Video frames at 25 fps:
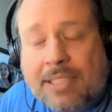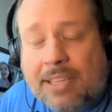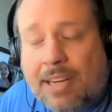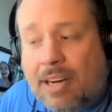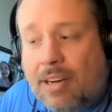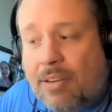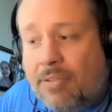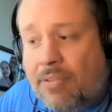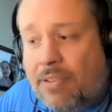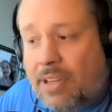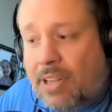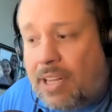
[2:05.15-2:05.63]

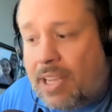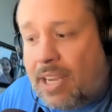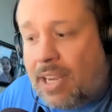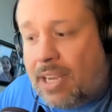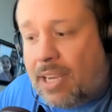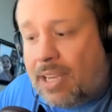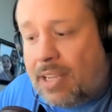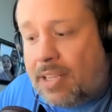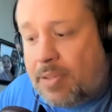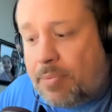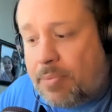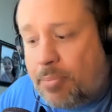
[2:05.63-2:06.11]
Tyler Van
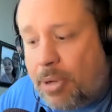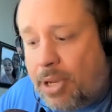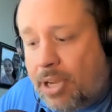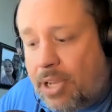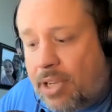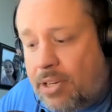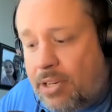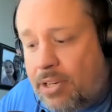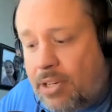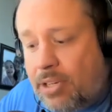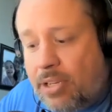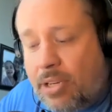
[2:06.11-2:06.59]
Dyke gets
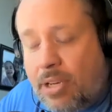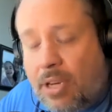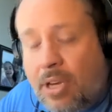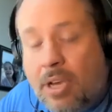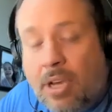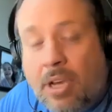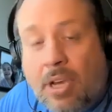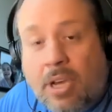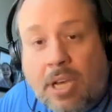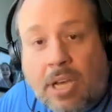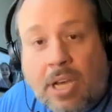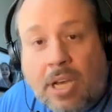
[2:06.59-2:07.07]
benched.
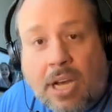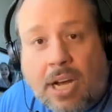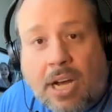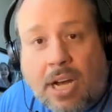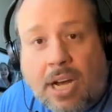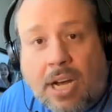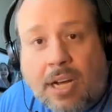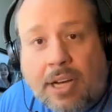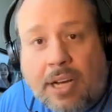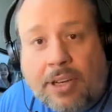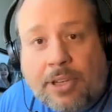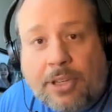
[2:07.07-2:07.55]

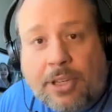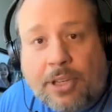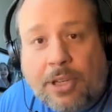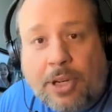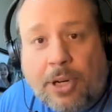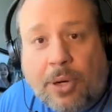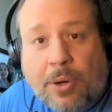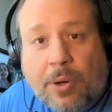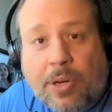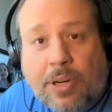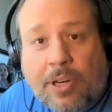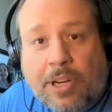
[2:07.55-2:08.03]

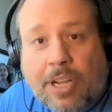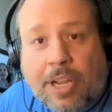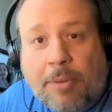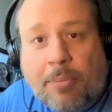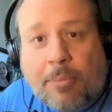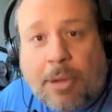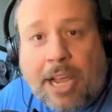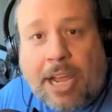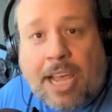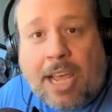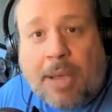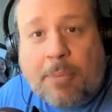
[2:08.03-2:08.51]

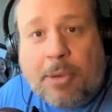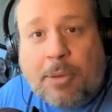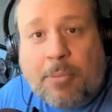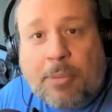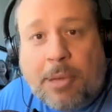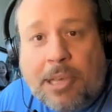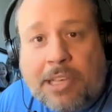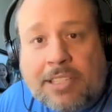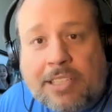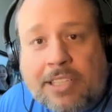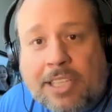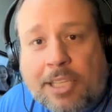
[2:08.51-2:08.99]
And Miami,
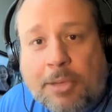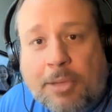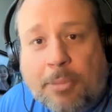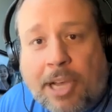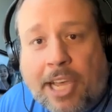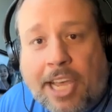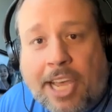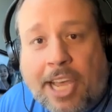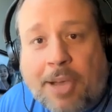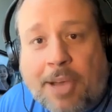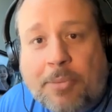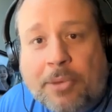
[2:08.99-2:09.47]
basically
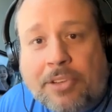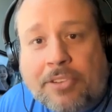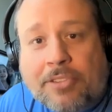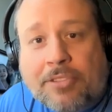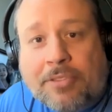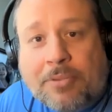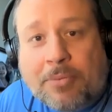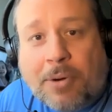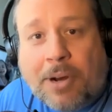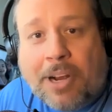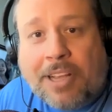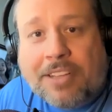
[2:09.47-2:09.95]

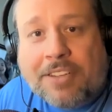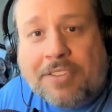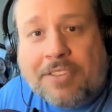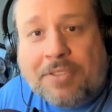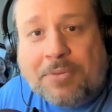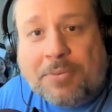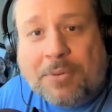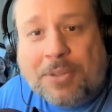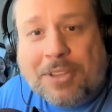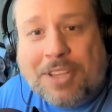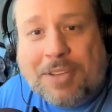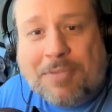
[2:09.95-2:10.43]
Miami's, right?
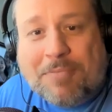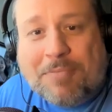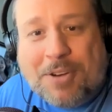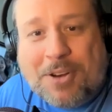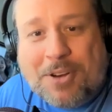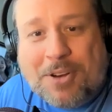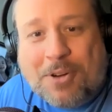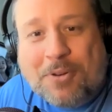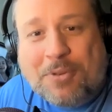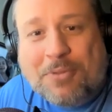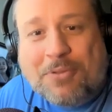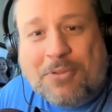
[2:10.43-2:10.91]
This is what they've
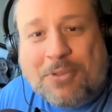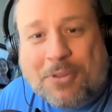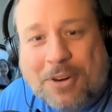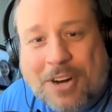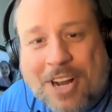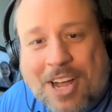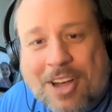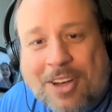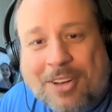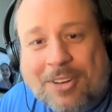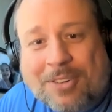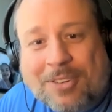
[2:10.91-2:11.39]
been known
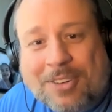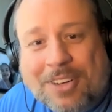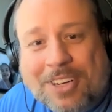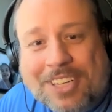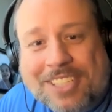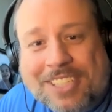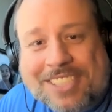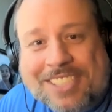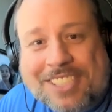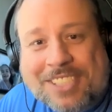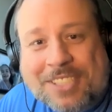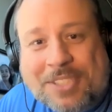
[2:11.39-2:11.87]
for
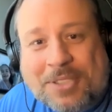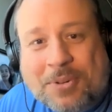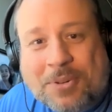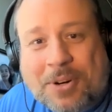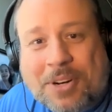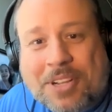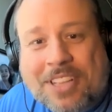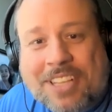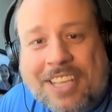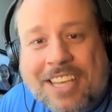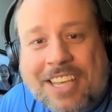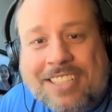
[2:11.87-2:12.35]
now since
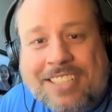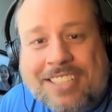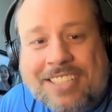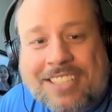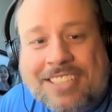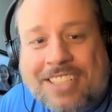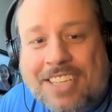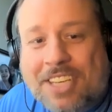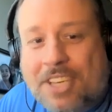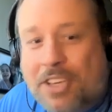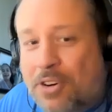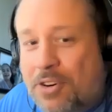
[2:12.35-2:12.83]
joining the
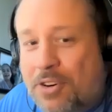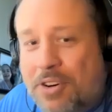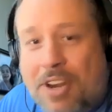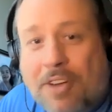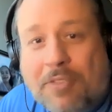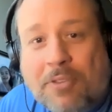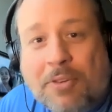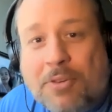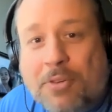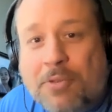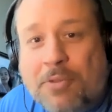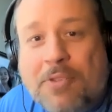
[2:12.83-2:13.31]
ACC.
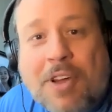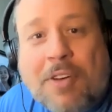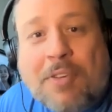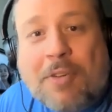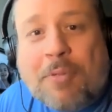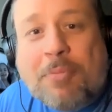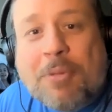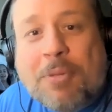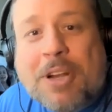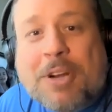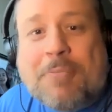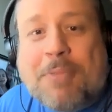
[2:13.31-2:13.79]
You've
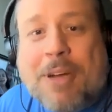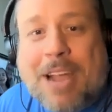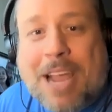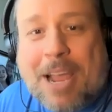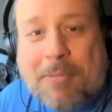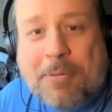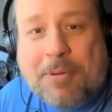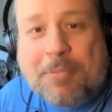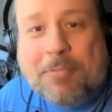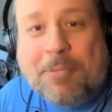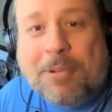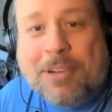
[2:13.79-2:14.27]
never been a
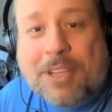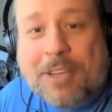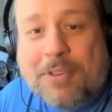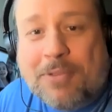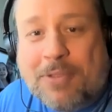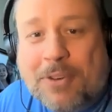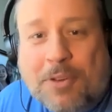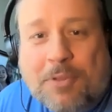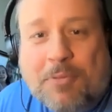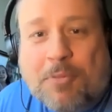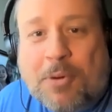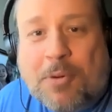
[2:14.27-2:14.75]
Miami
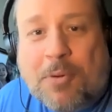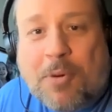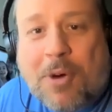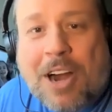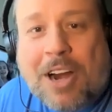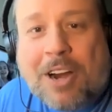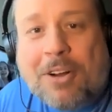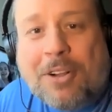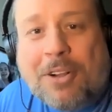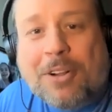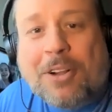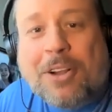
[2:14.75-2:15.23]
believer, and you've been
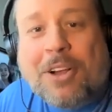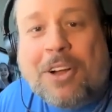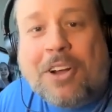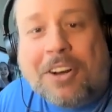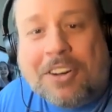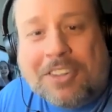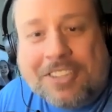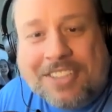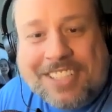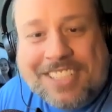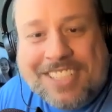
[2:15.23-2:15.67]
right all along.